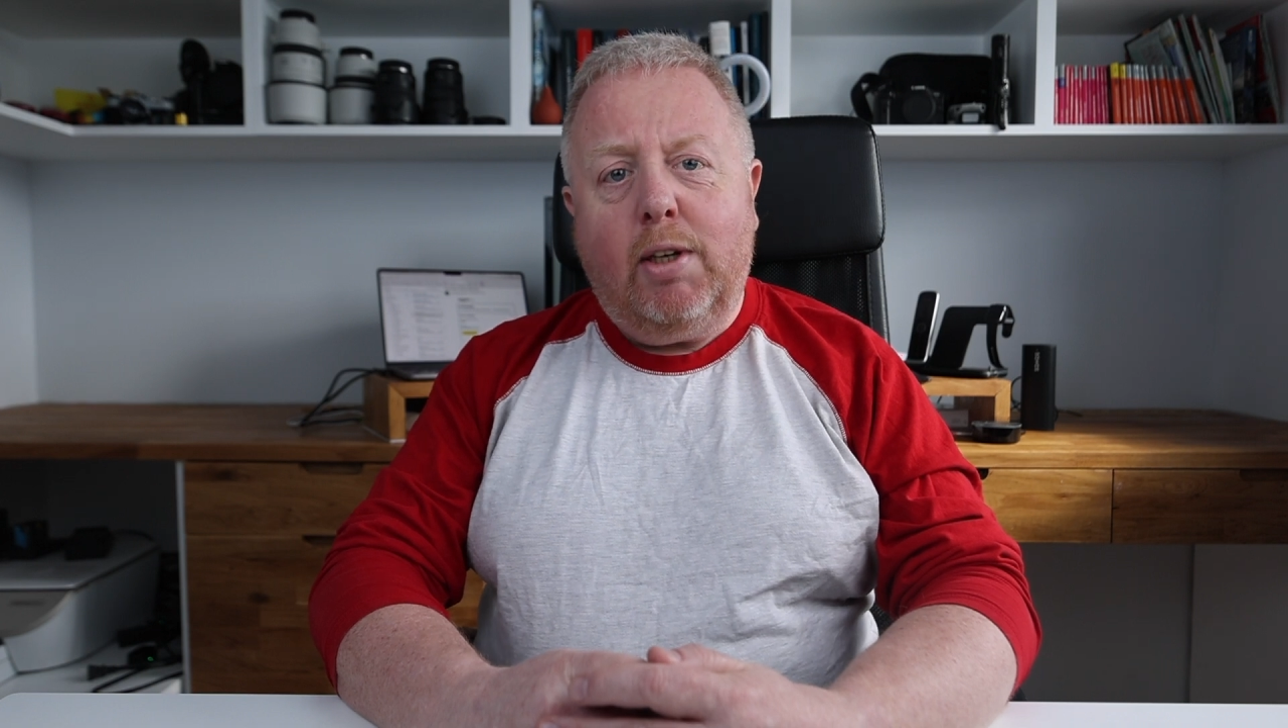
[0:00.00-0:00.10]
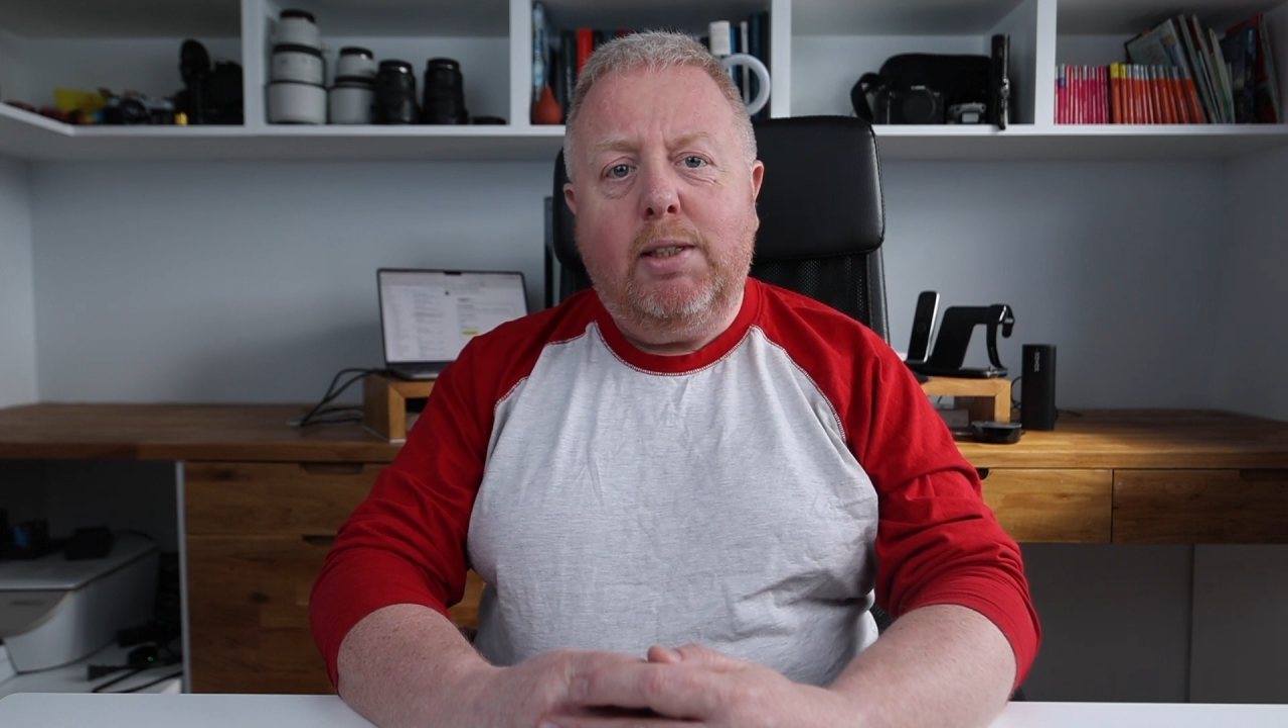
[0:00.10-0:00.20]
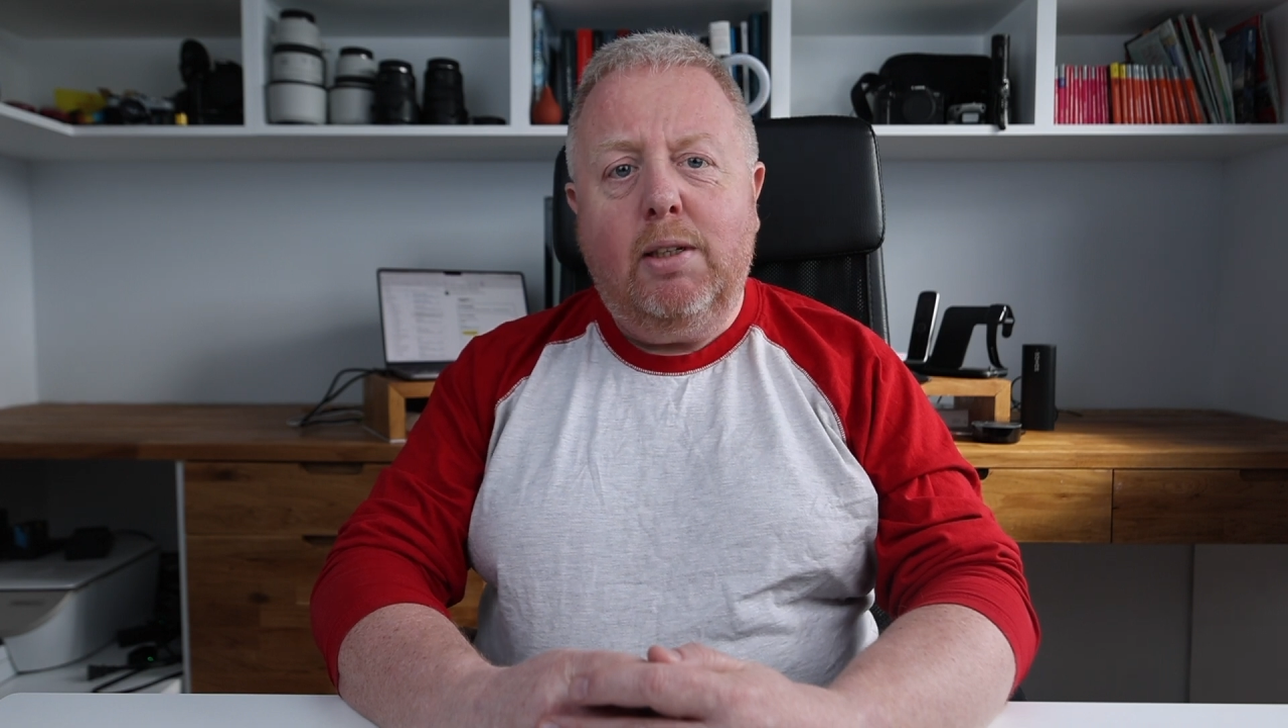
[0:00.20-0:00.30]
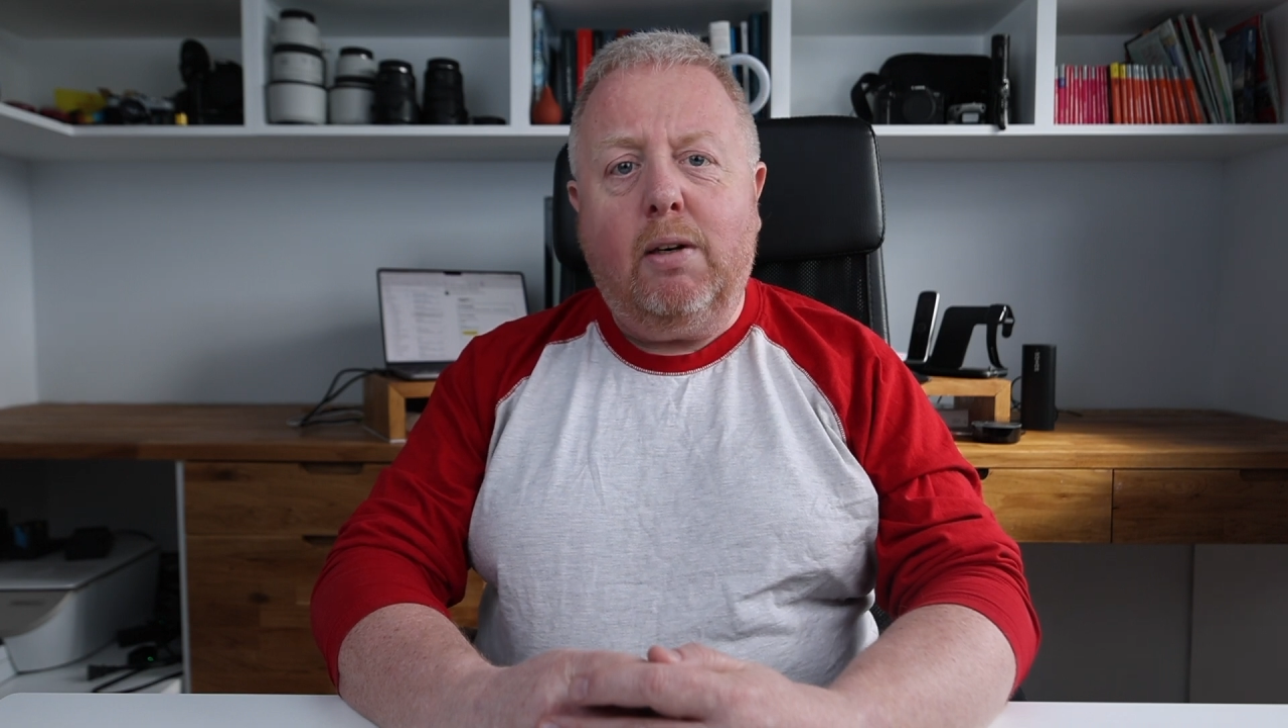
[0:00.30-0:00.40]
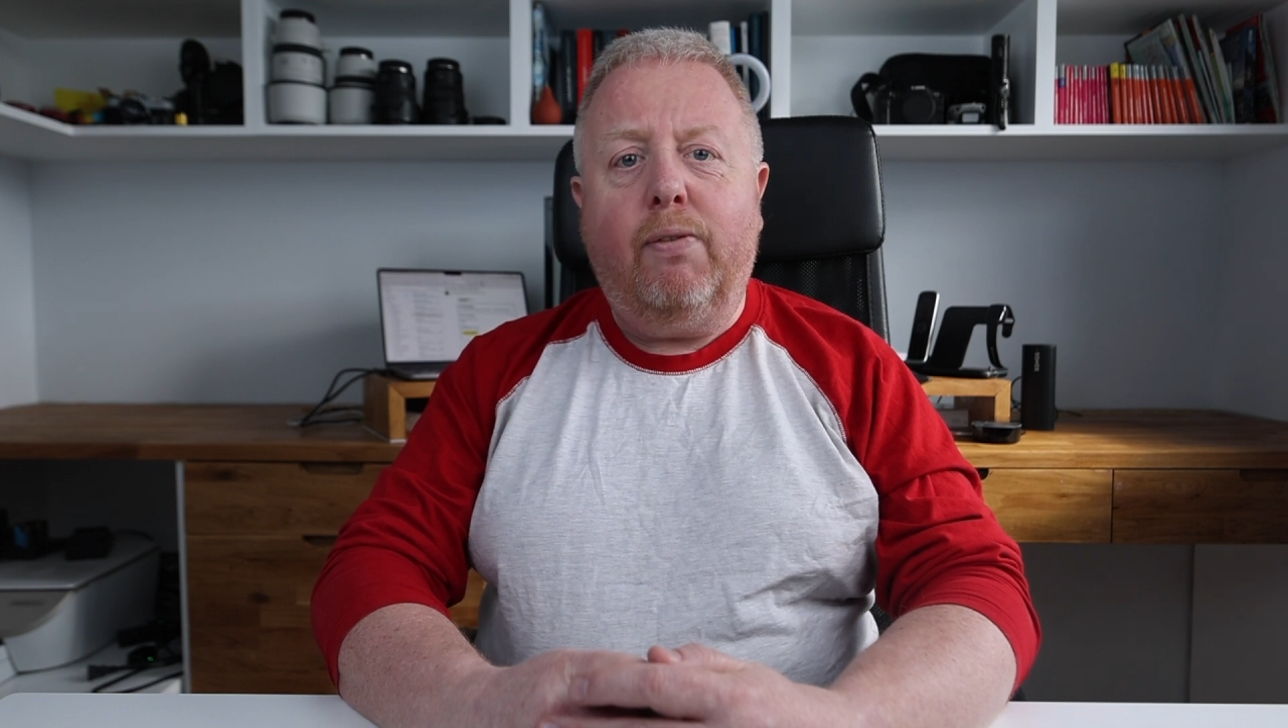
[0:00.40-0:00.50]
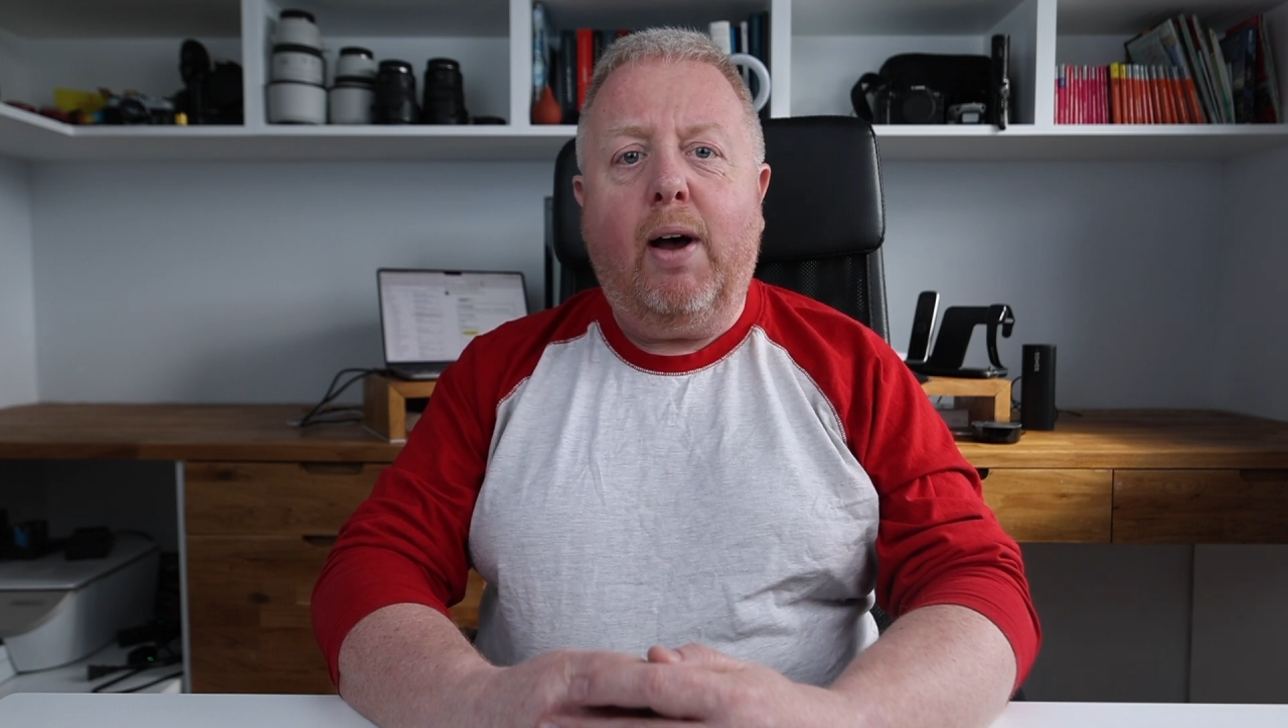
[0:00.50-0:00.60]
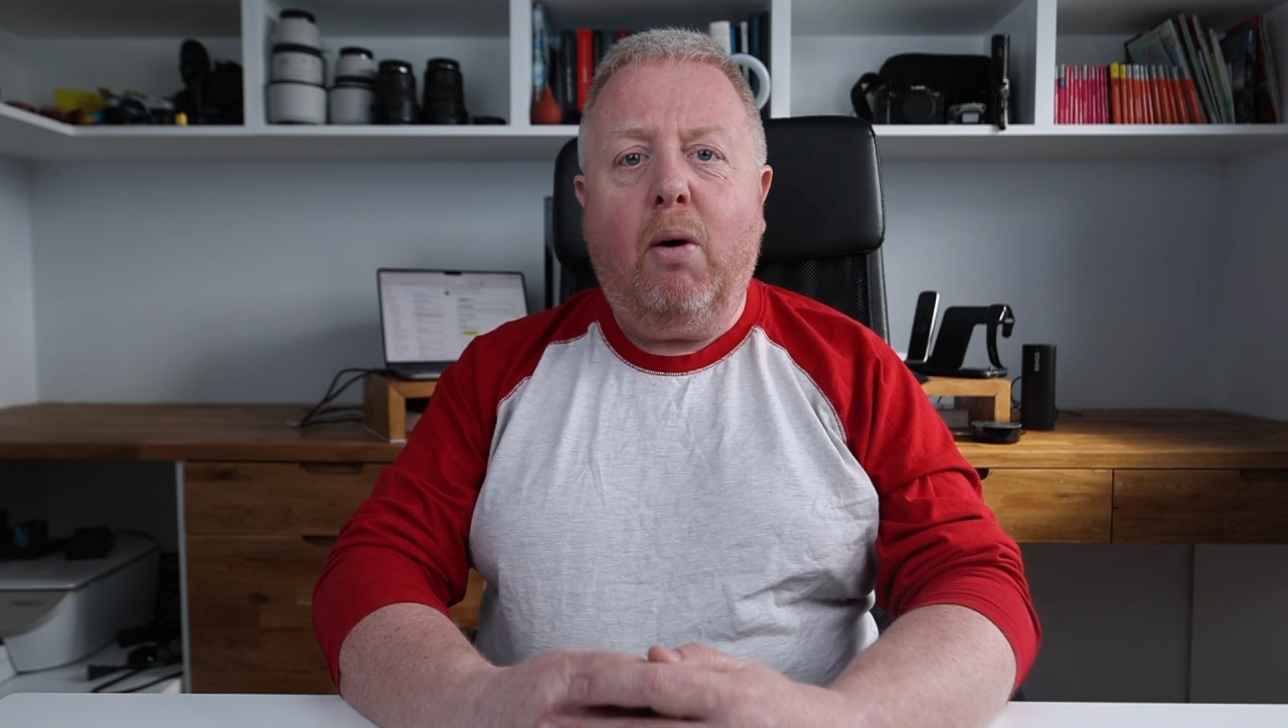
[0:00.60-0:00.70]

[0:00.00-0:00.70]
stress enough